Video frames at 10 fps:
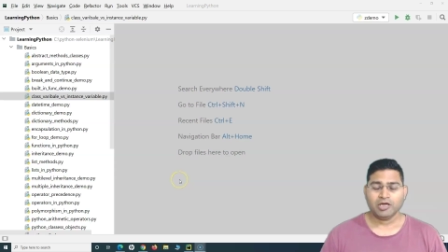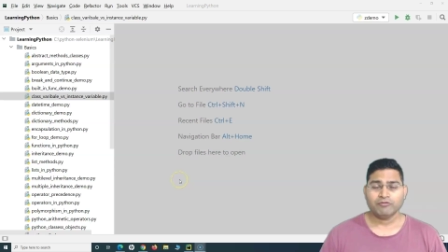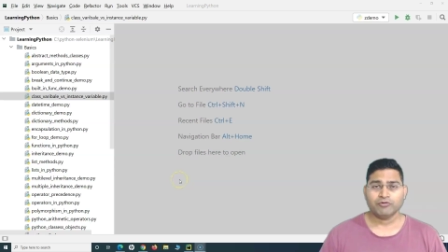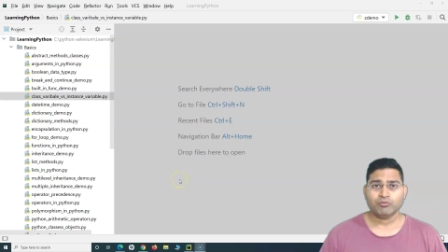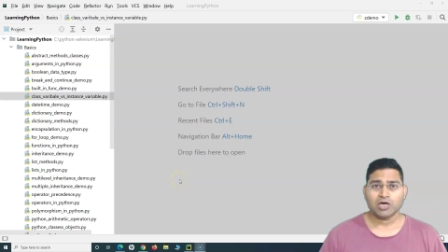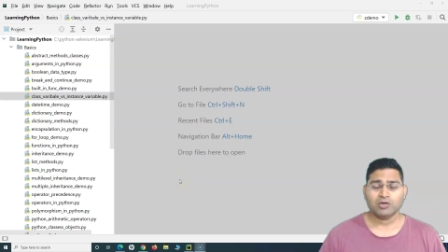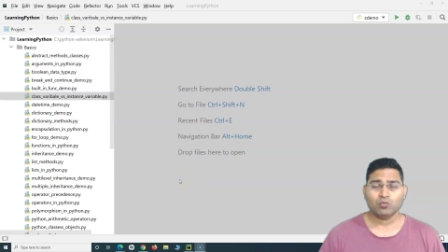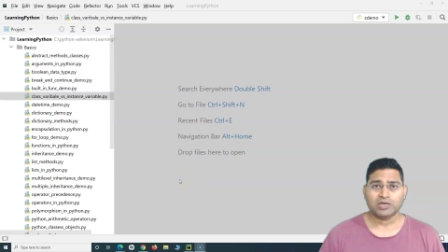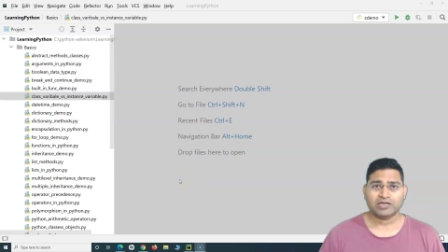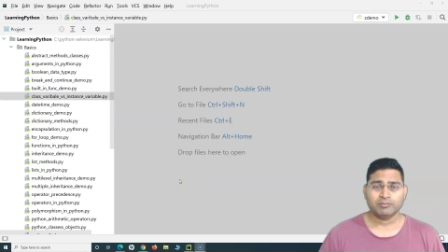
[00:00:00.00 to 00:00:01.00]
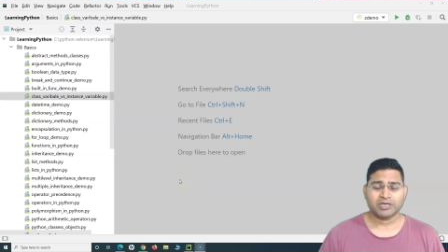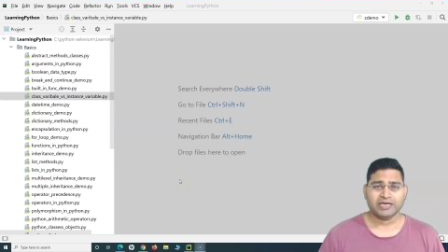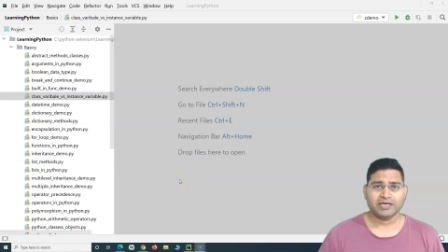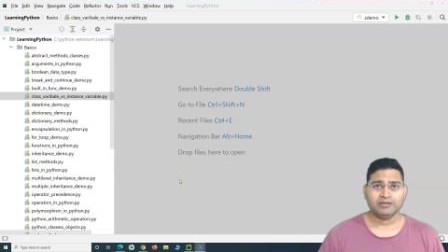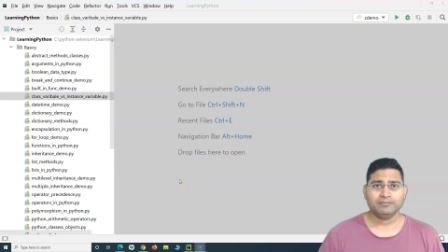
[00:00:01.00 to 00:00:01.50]
Hey everyone, welcome
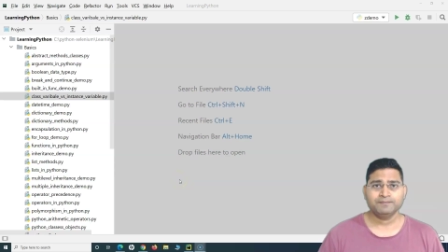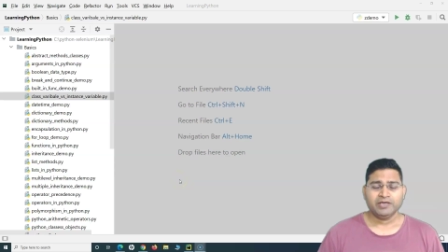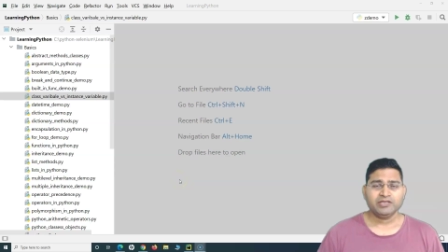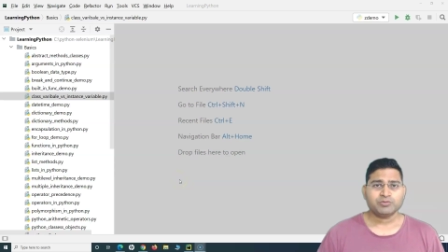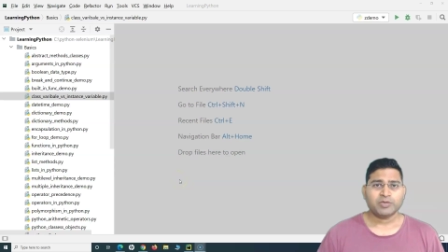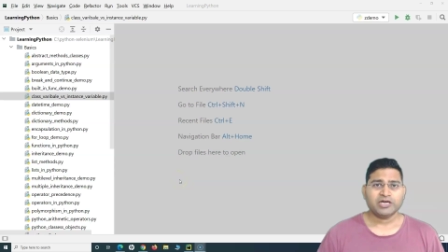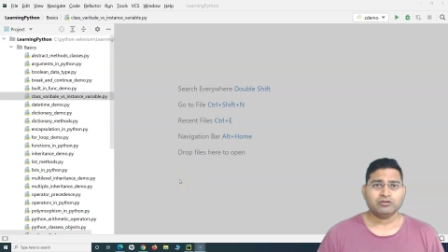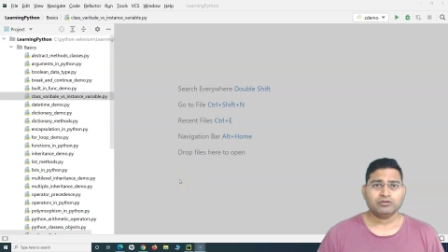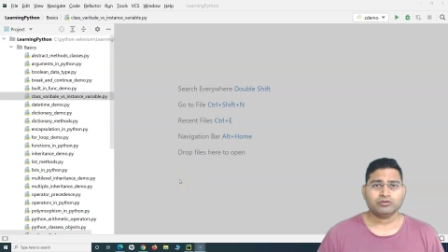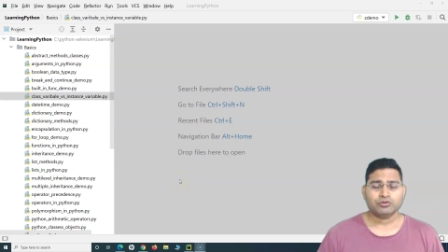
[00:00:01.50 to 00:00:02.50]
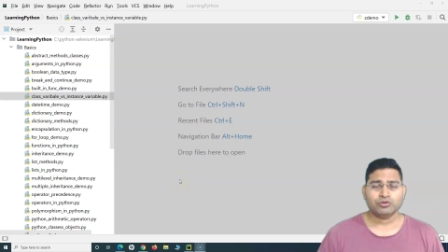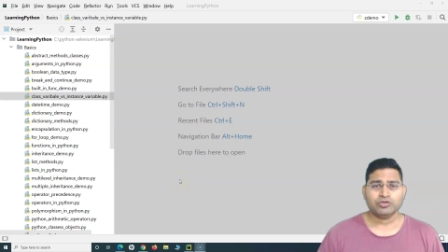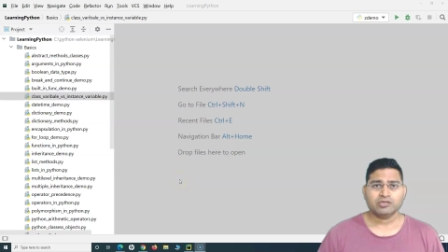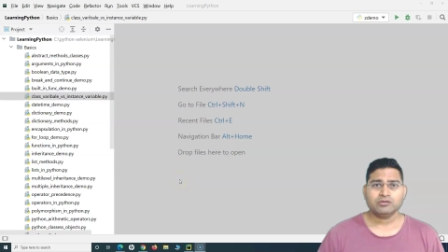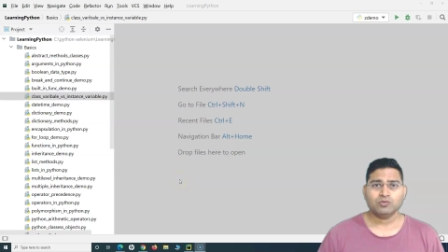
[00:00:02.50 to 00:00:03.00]
again. In this Python
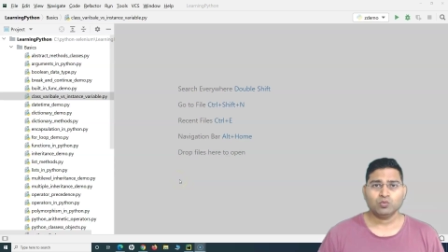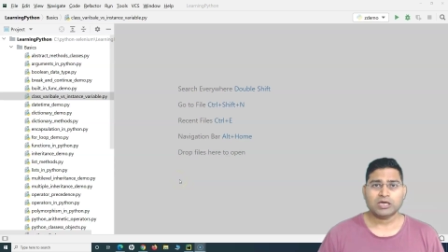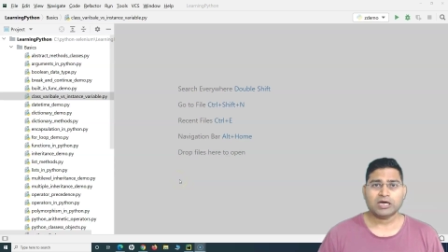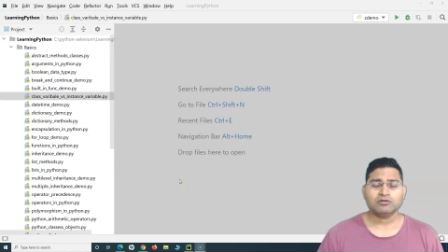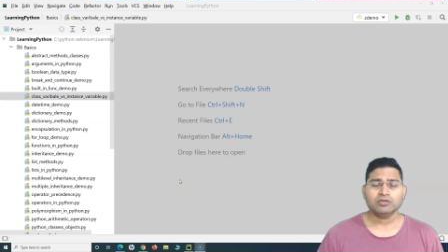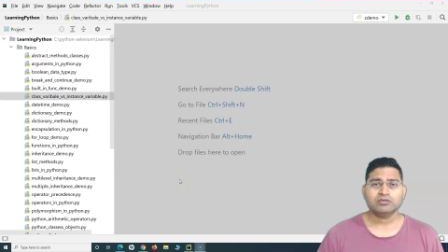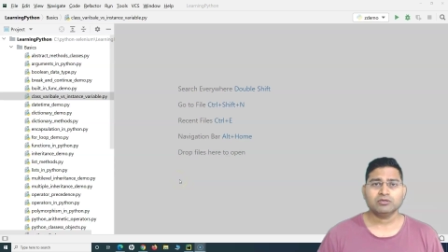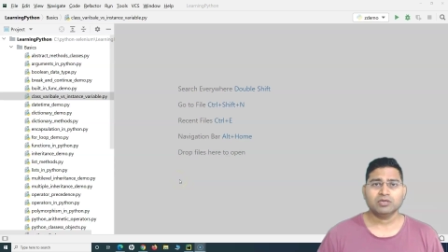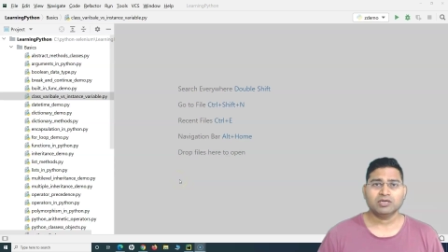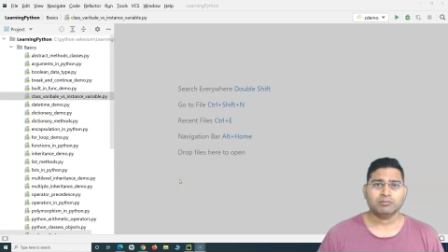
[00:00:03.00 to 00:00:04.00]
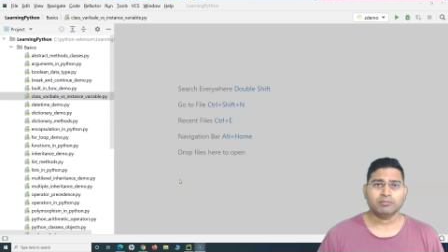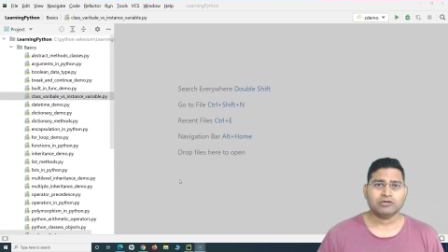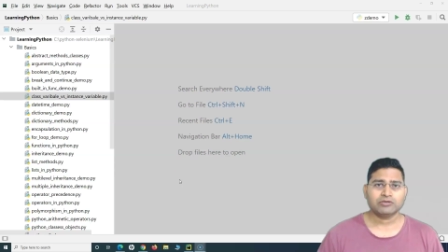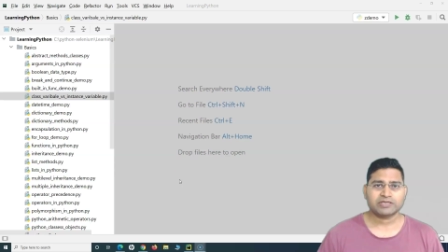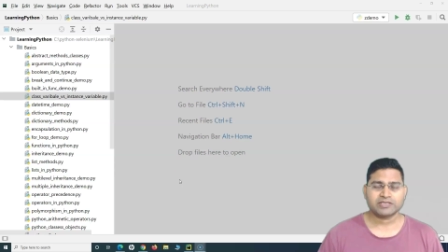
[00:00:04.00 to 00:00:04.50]
tutorial, we are going to learn
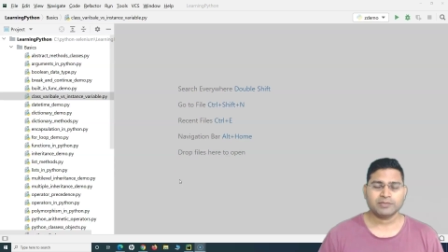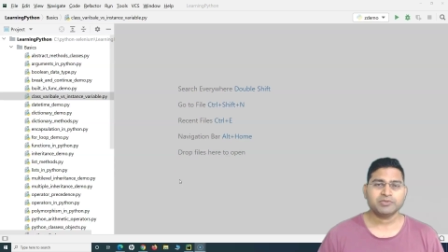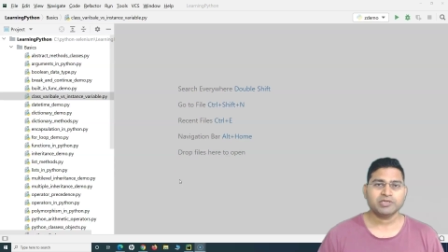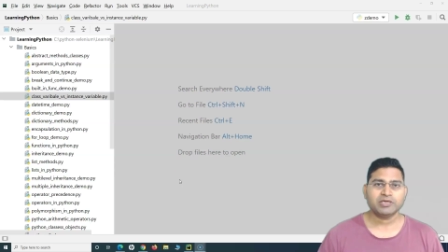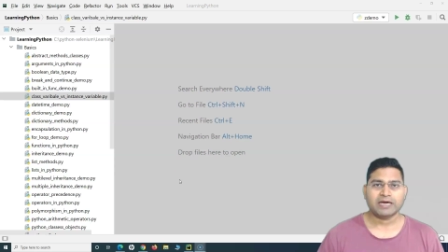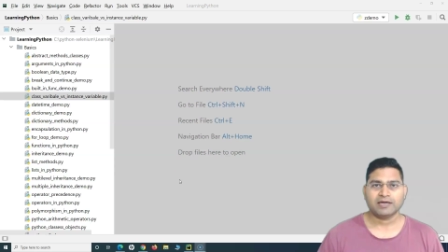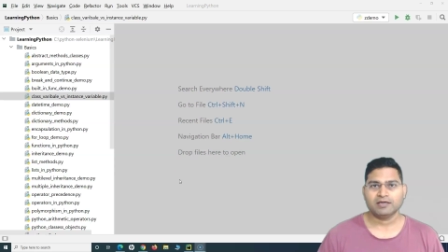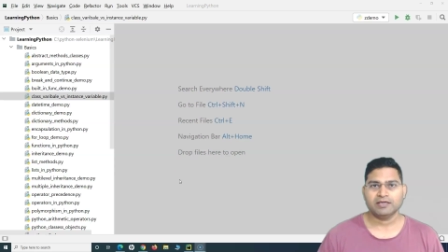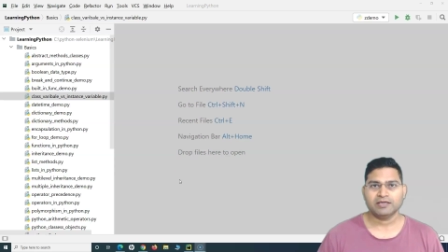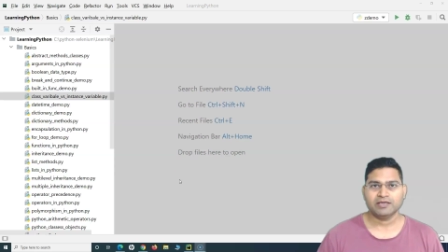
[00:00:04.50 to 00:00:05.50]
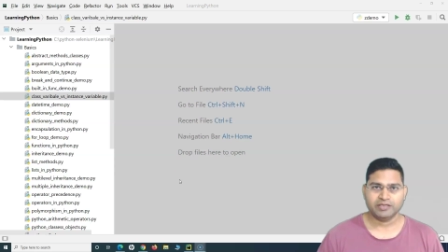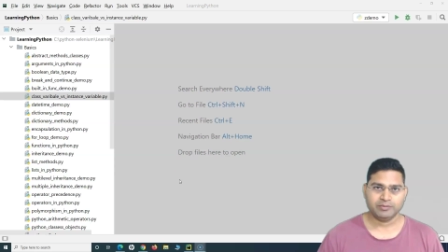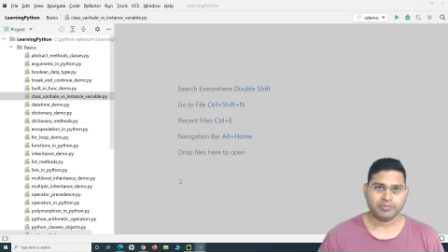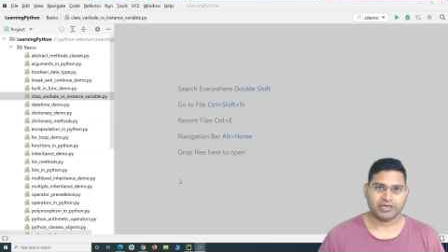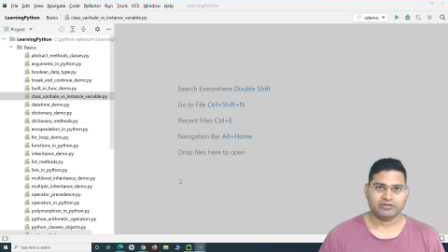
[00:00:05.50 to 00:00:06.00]
about exception handling
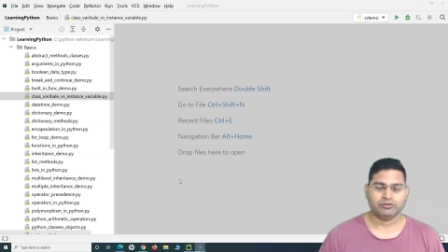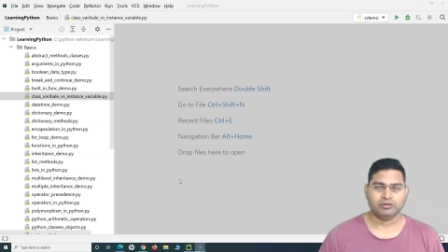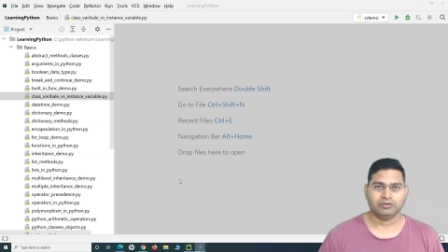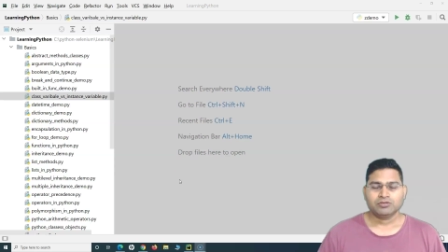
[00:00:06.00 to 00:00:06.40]
in Python.